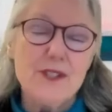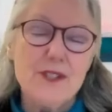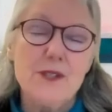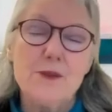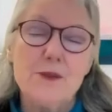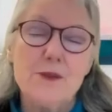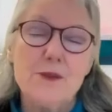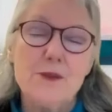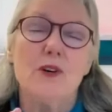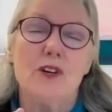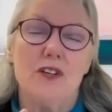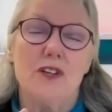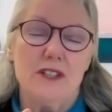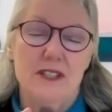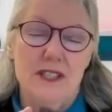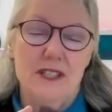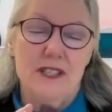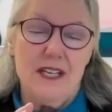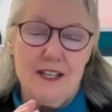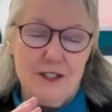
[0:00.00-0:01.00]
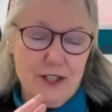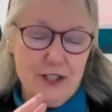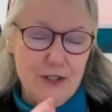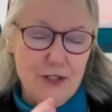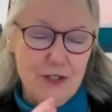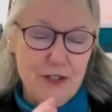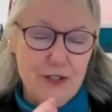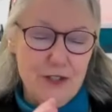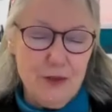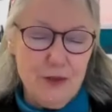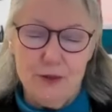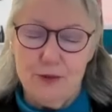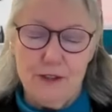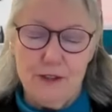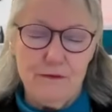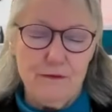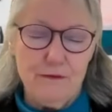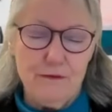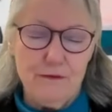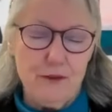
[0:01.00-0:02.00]
that was born as a
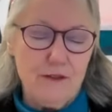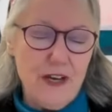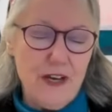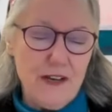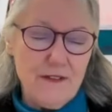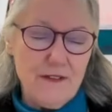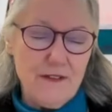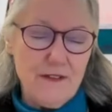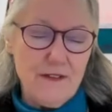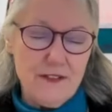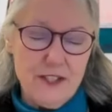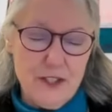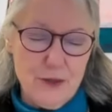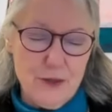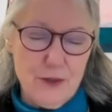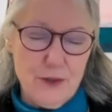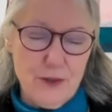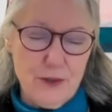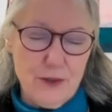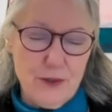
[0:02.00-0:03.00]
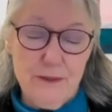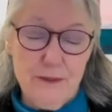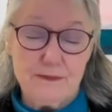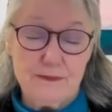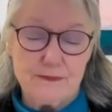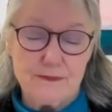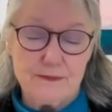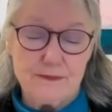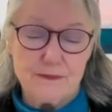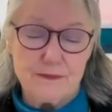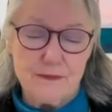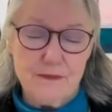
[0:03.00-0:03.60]
two, three, four, five, six year old